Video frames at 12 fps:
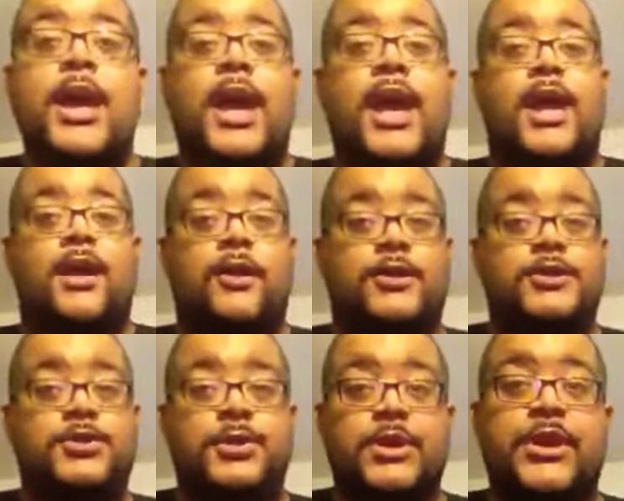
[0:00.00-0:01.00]
And her
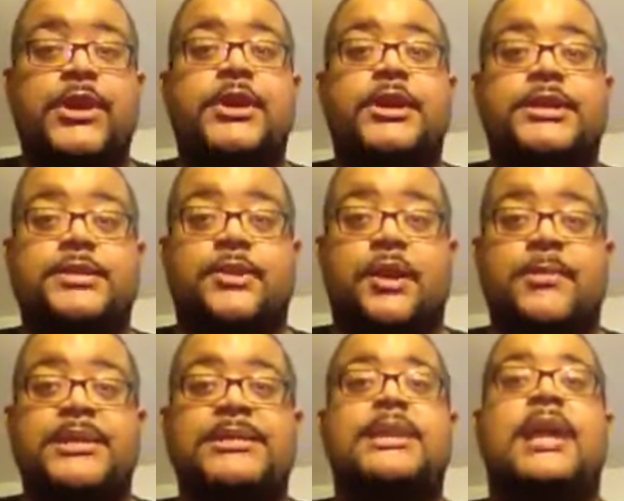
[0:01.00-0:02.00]
Twitter and her Instagram
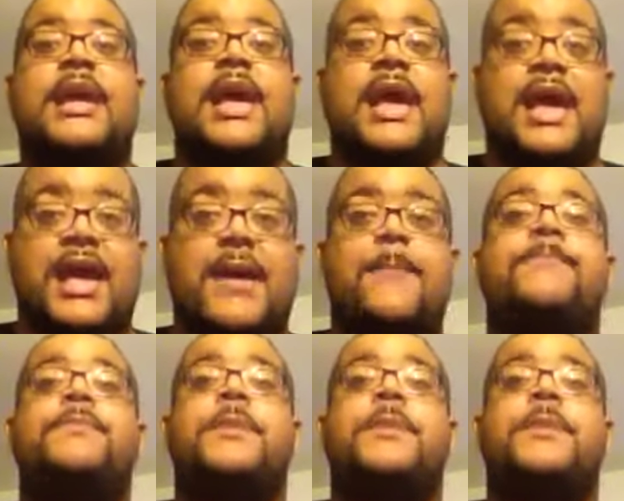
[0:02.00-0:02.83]
is at